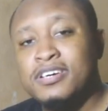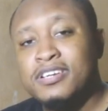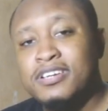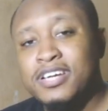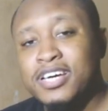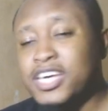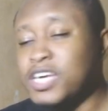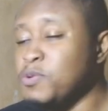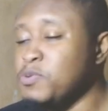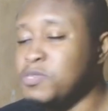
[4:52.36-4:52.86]

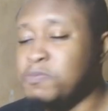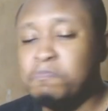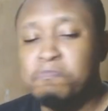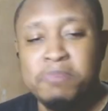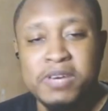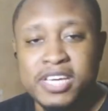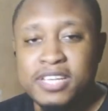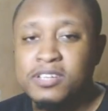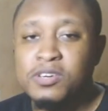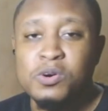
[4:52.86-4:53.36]
Like, he was
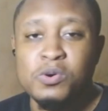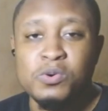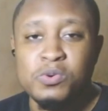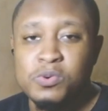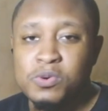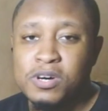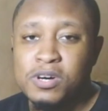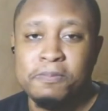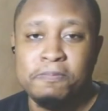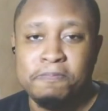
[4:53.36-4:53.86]
beating
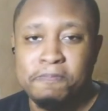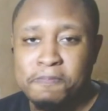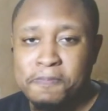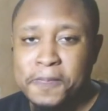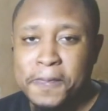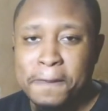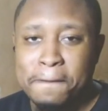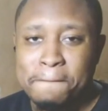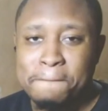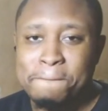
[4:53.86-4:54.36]
Goku up.
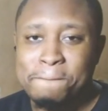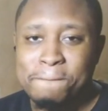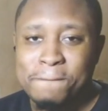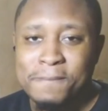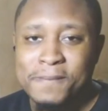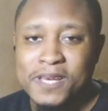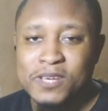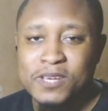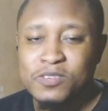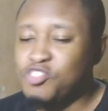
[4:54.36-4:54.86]

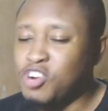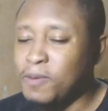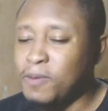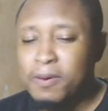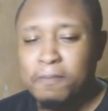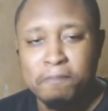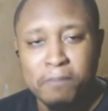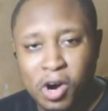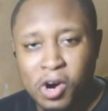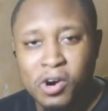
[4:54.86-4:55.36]
He was
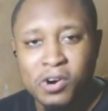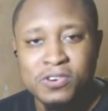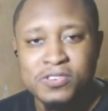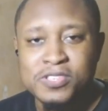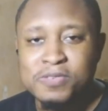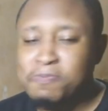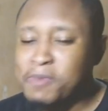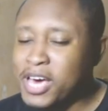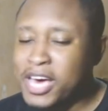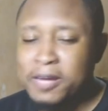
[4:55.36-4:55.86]
dropping
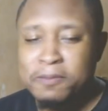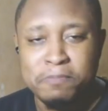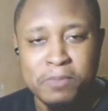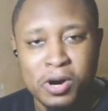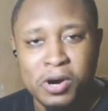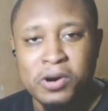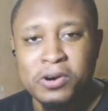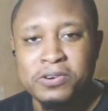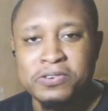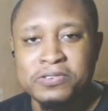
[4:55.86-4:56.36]
bars, mad
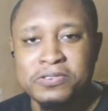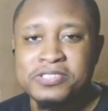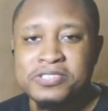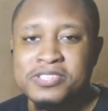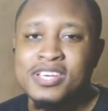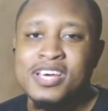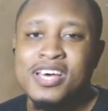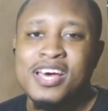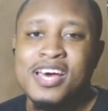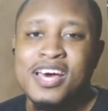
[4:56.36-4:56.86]
bars,
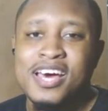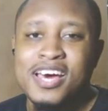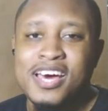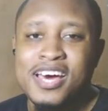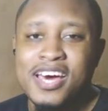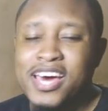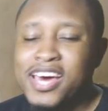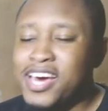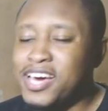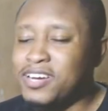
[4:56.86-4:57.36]

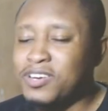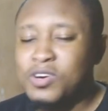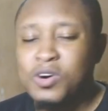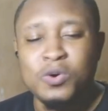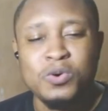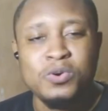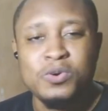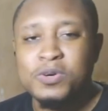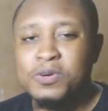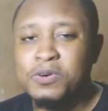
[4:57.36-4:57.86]
and
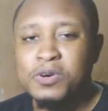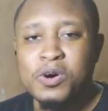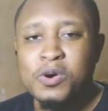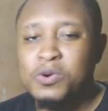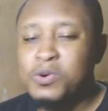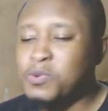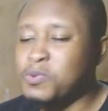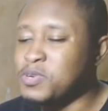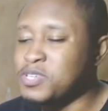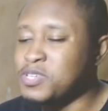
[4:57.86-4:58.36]

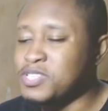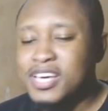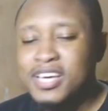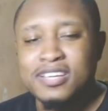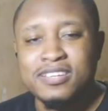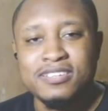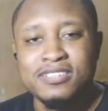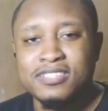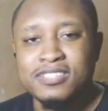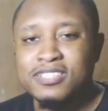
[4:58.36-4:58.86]
Goku was
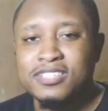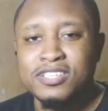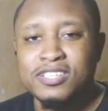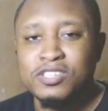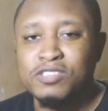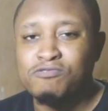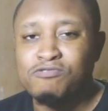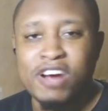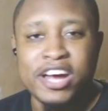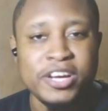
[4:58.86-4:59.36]
getting
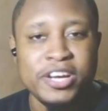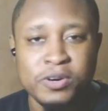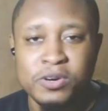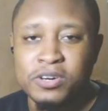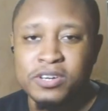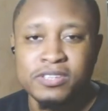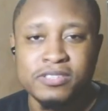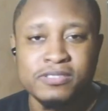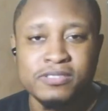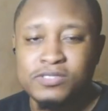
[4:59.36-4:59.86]
the right
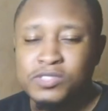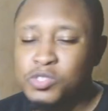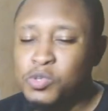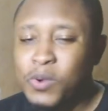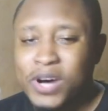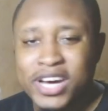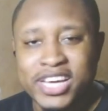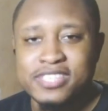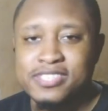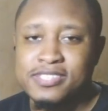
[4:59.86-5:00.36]
hook
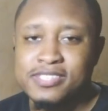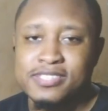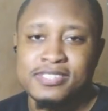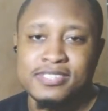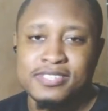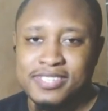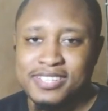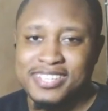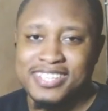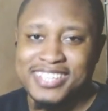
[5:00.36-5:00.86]
twice.
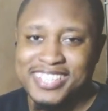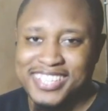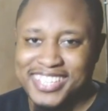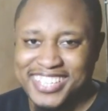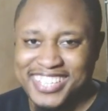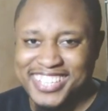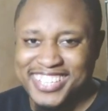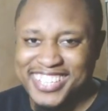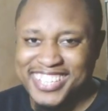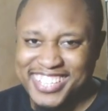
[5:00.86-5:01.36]

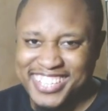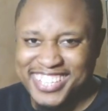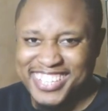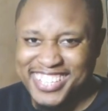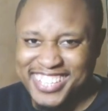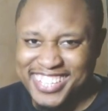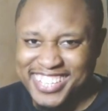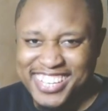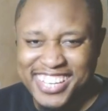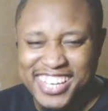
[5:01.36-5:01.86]

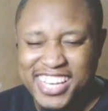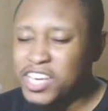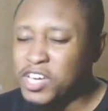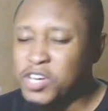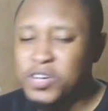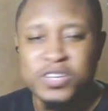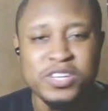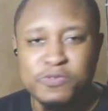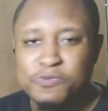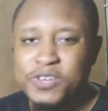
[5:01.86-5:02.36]

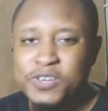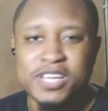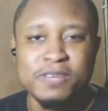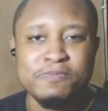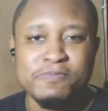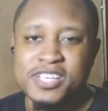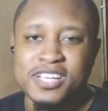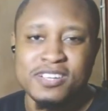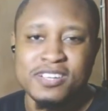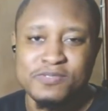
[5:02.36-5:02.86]
Couldn't defend
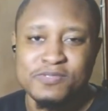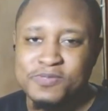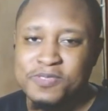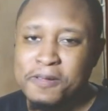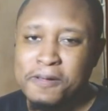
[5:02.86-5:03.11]
himself.